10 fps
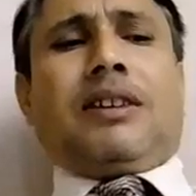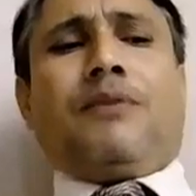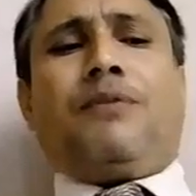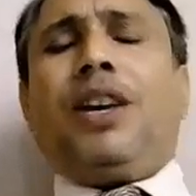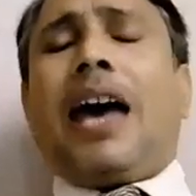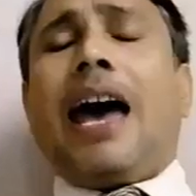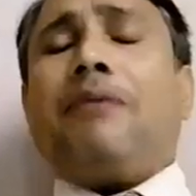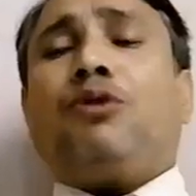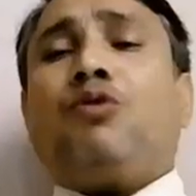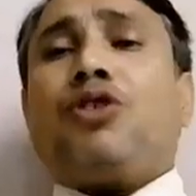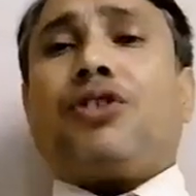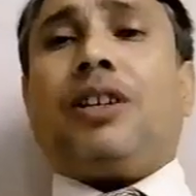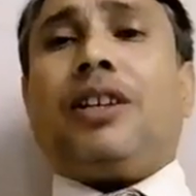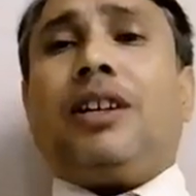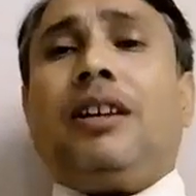we have to
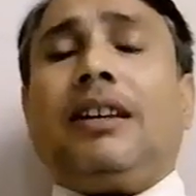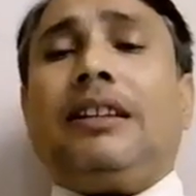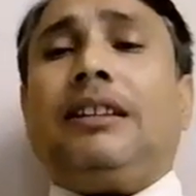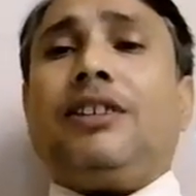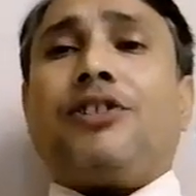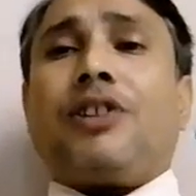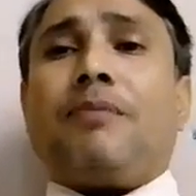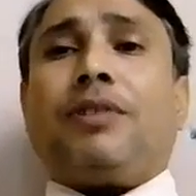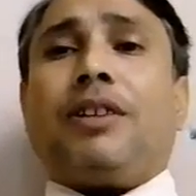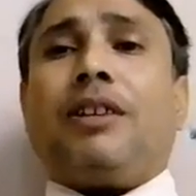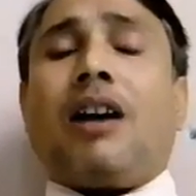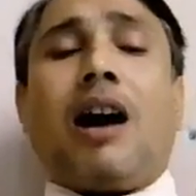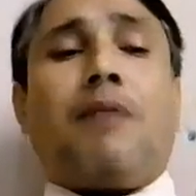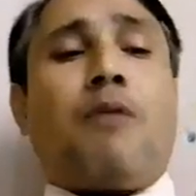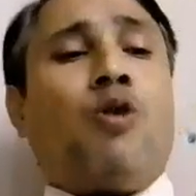study in this chapter
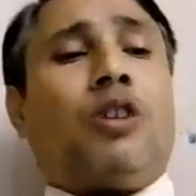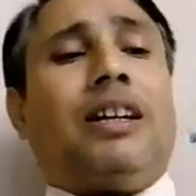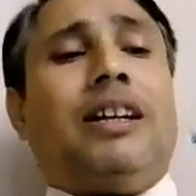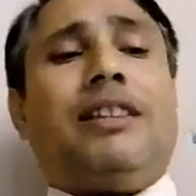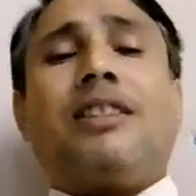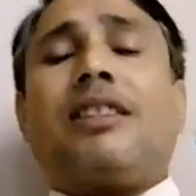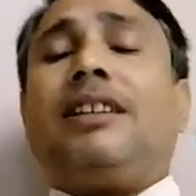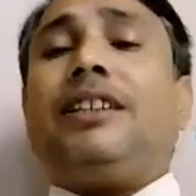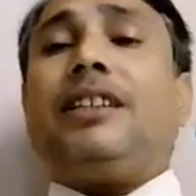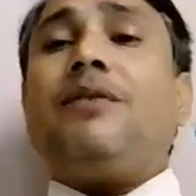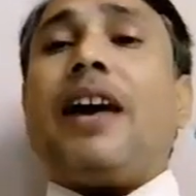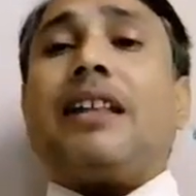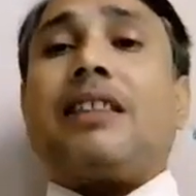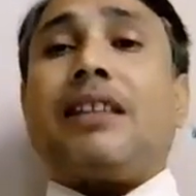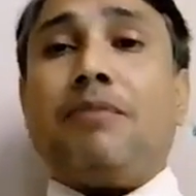about legislative
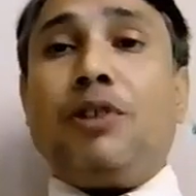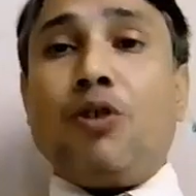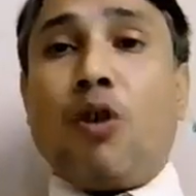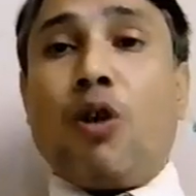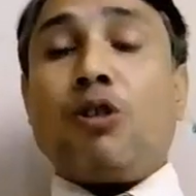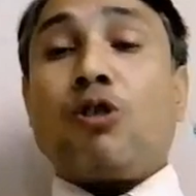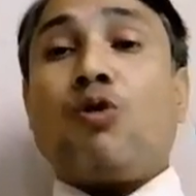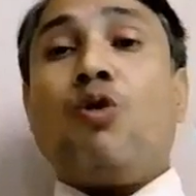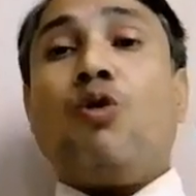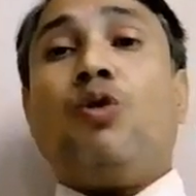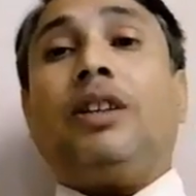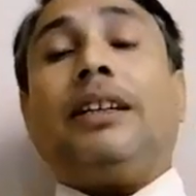assembly also,